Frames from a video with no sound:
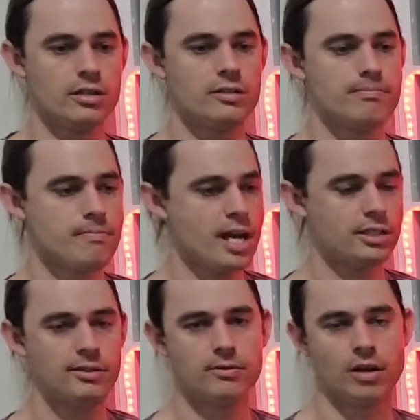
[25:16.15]
This
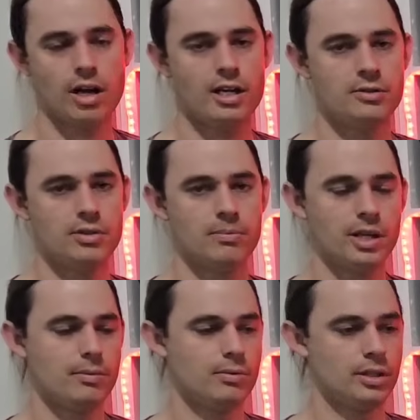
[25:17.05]
massive craze where
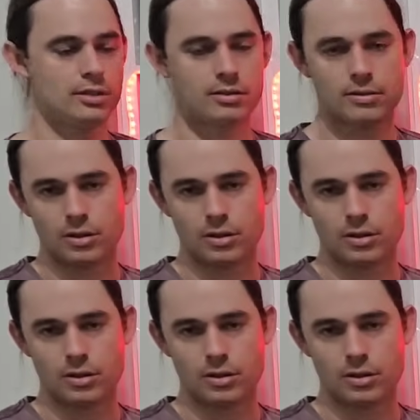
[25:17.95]
people were